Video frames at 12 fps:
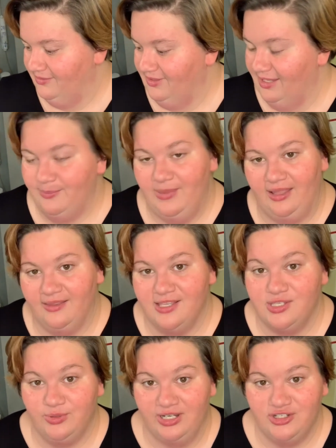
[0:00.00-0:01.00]
making
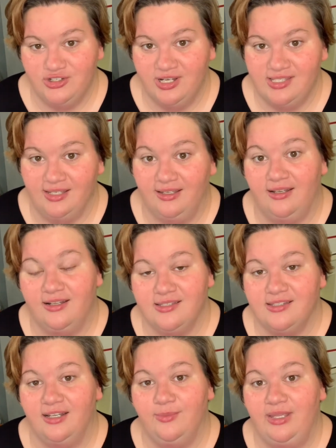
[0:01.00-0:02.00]
this ranch dressing, and it's
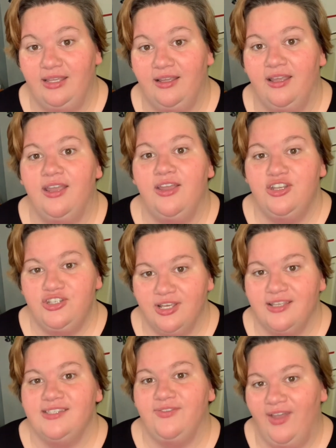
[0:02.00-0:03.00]
gonna be
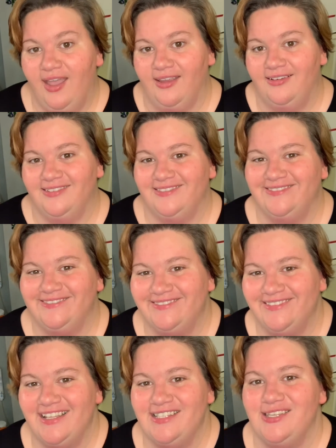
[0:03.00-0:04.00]
just fine.
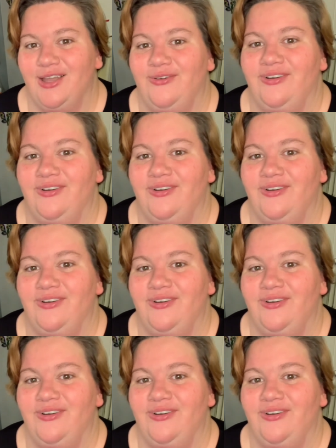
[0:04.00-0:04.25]
Let's go.